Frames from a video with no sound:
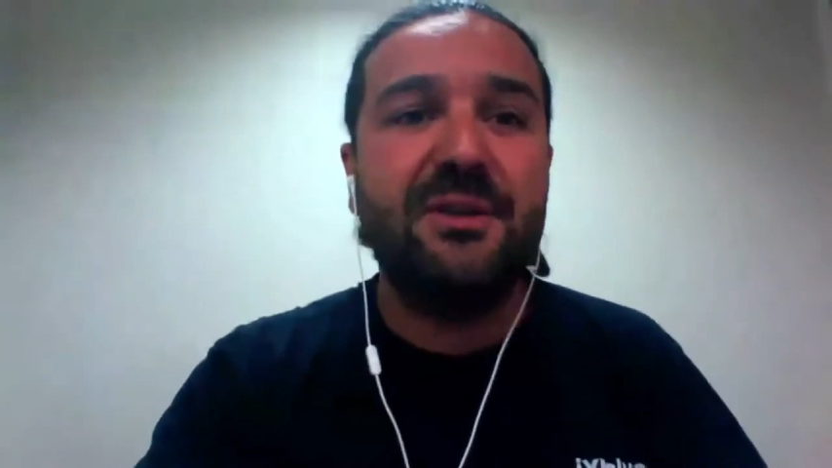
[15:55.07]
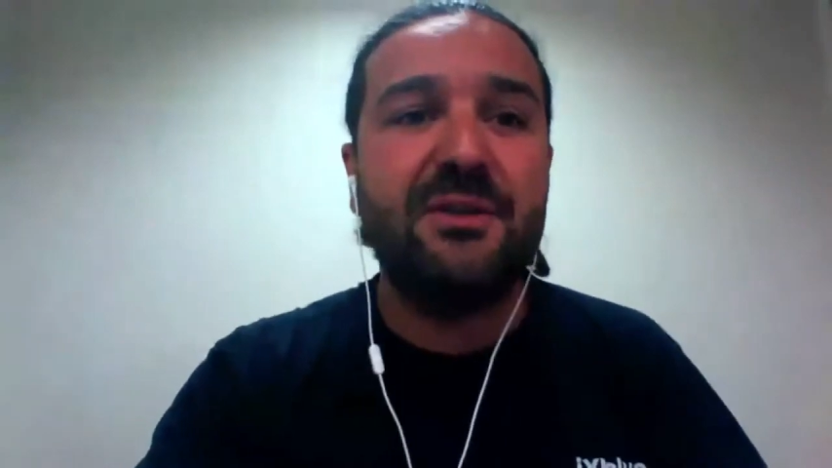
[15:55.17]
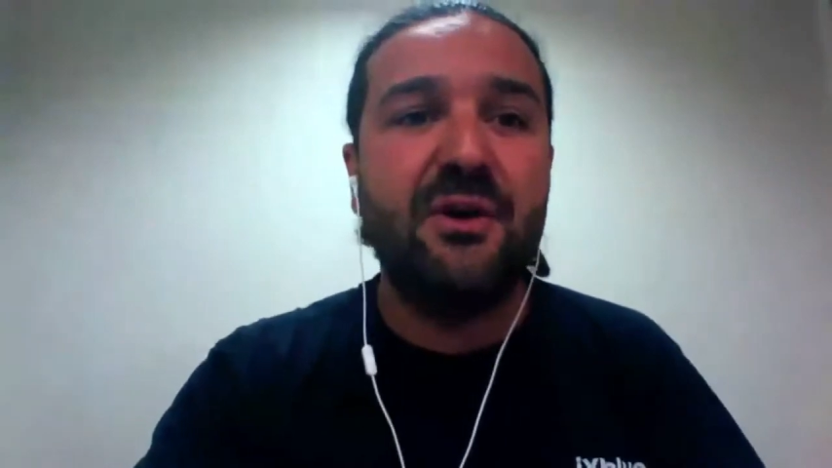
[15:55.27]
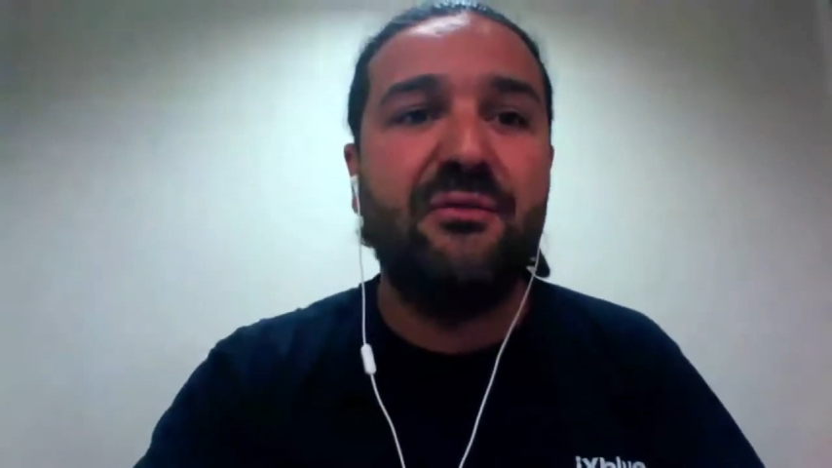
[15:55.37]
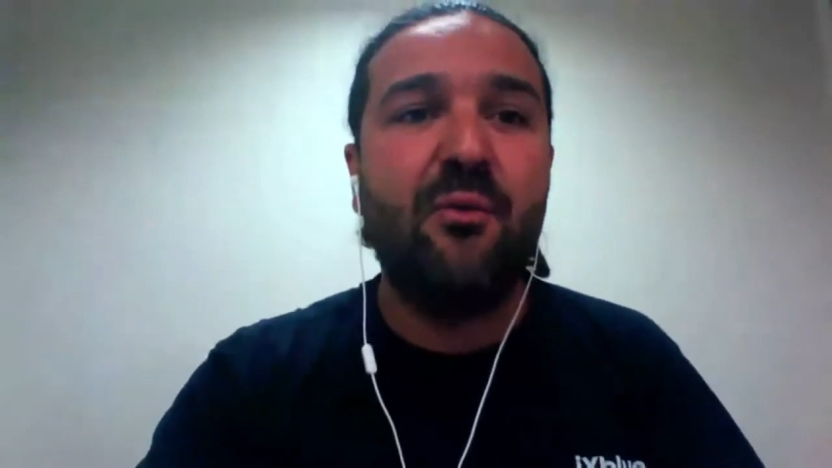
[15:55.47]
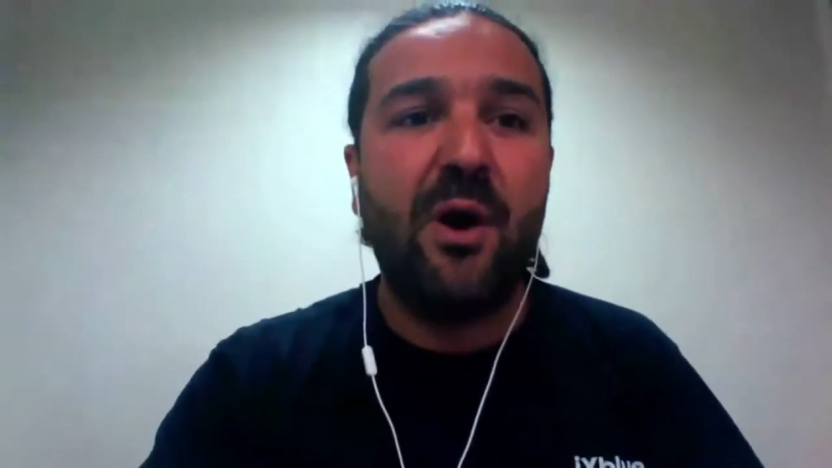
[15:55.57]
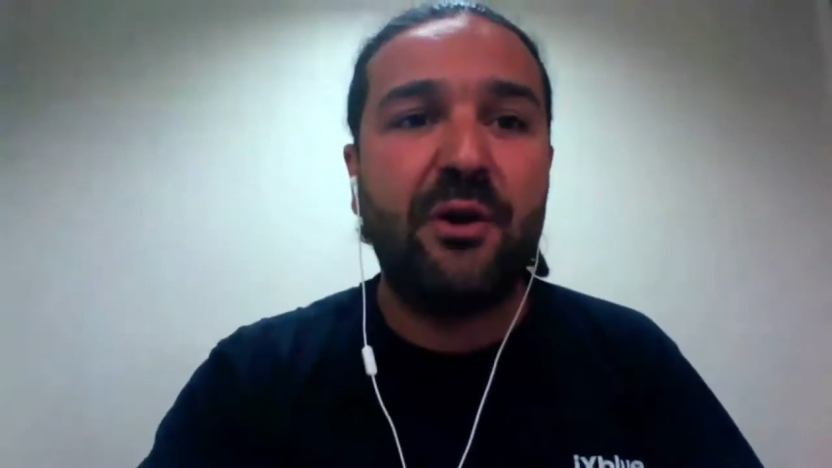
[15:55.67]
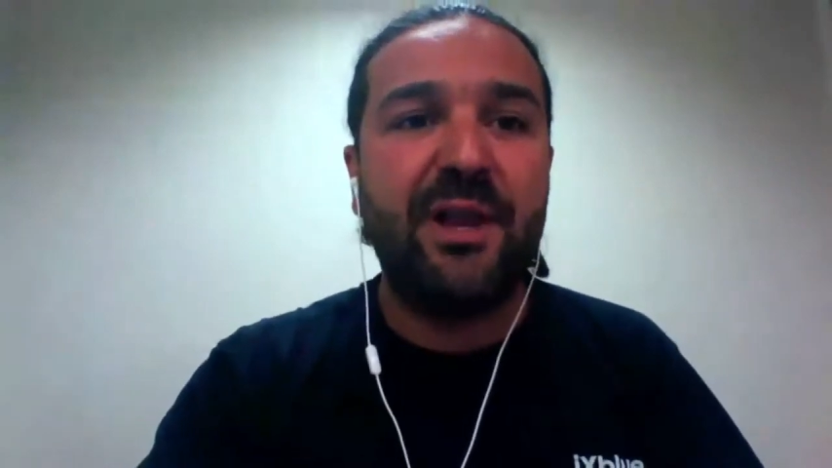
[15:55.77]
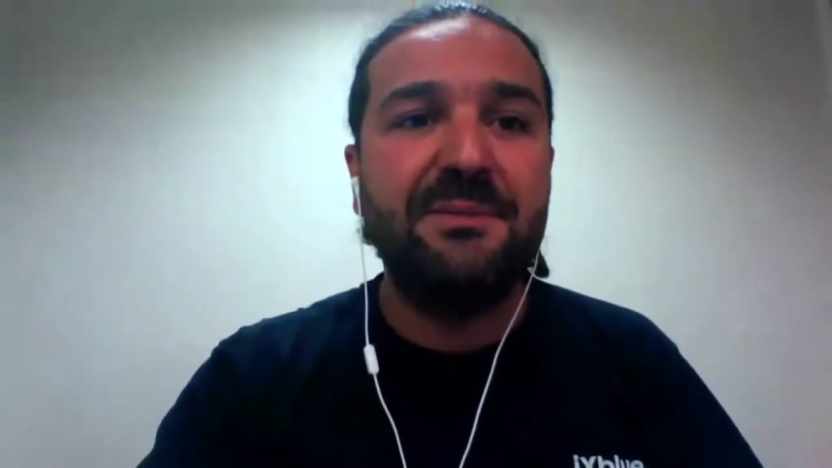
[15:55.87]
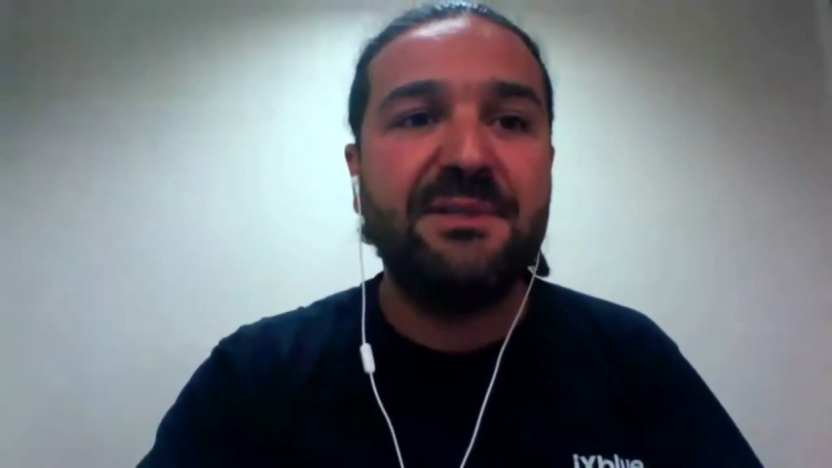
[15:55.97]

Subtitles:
meters of water